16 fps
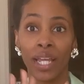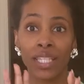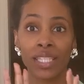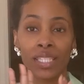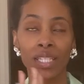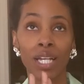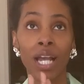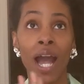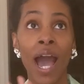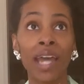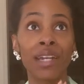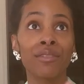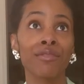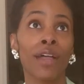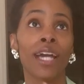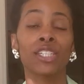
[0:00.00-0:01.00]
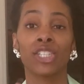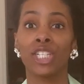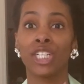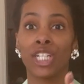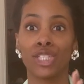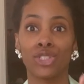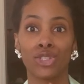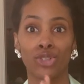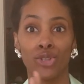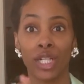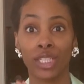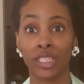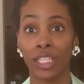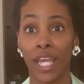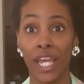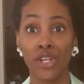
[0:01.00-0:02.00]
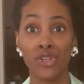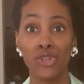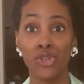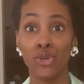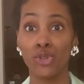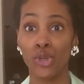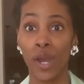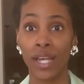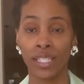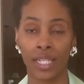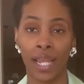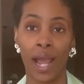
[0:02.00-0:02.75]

It's kind of like she constructed a new dress.